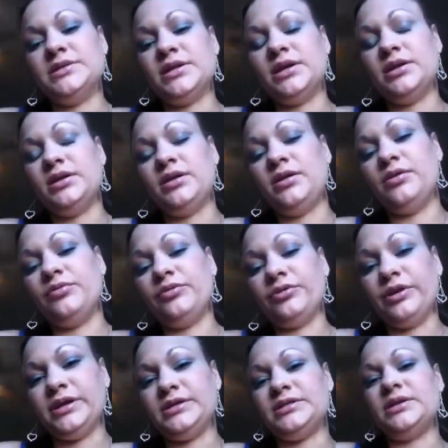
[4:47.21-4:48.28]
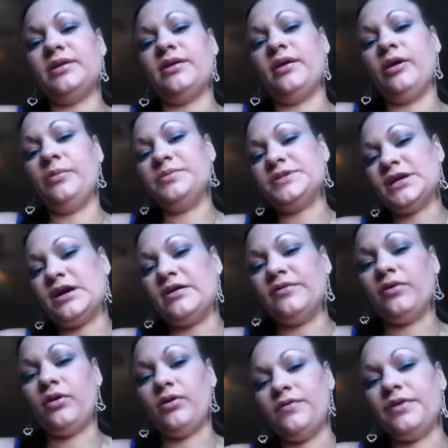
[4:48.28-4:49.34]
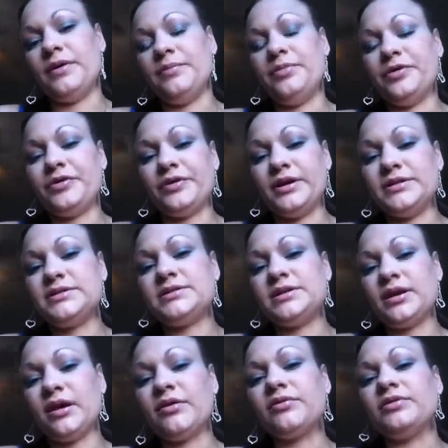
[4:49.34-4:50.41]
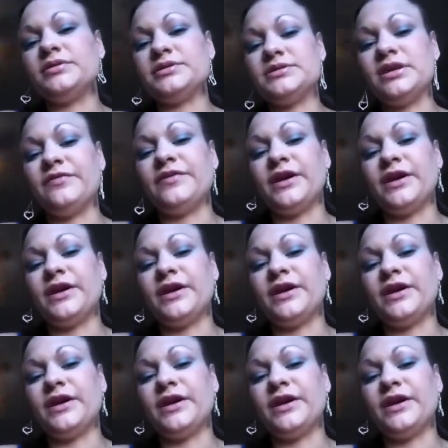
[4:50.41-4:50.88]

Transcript: it really did help to have all of them put their heads together and stuff.